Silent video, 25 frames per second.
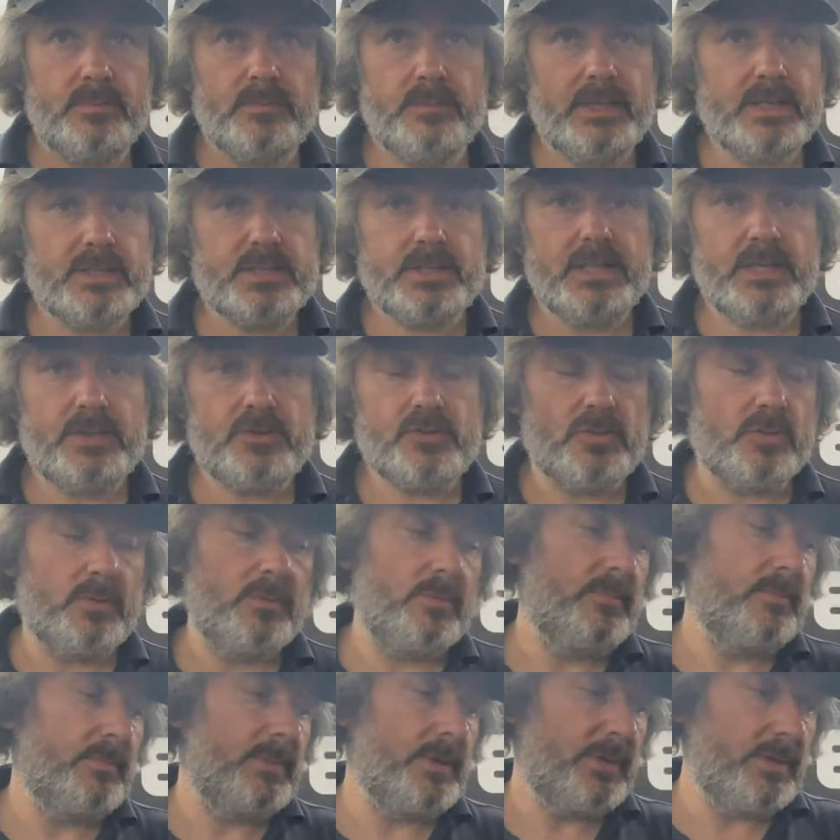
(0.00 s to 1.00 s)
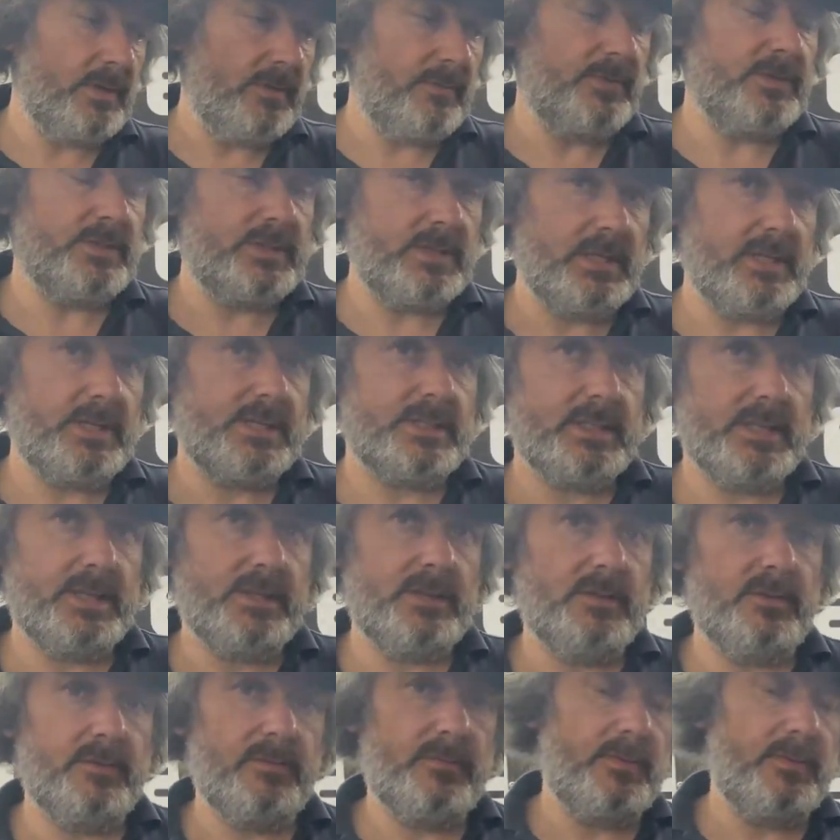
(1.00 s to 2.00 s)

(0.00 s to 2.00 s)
That's natural, but nothing to the extent of